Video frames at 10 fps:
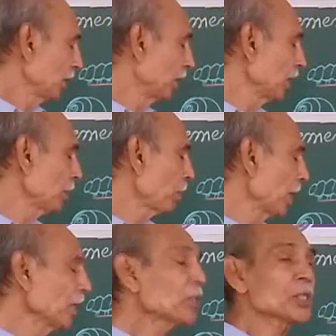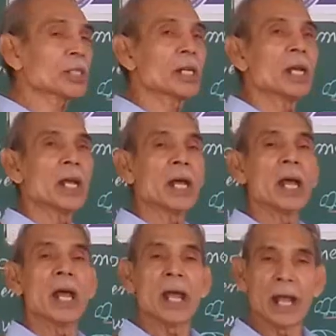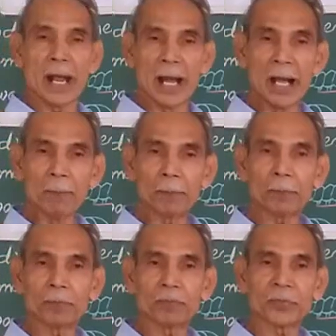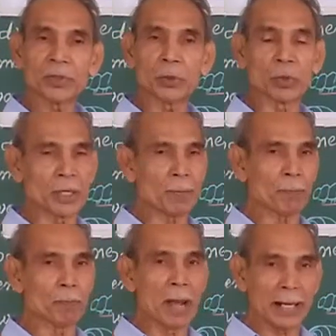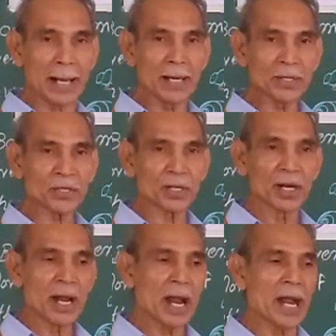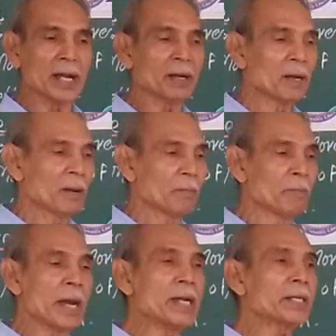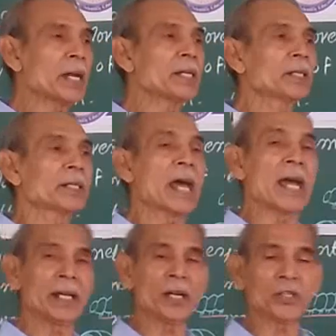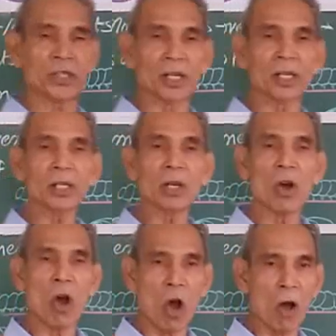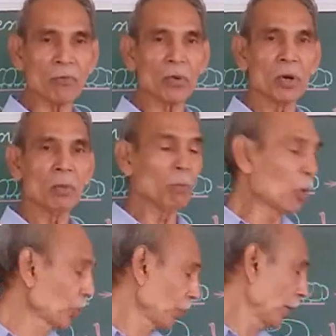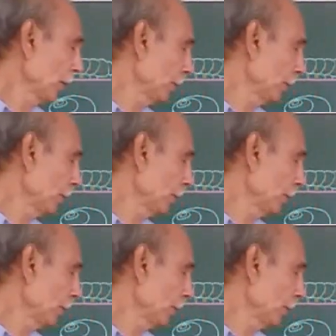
These fins help to keep balance and maintain the direction of motion.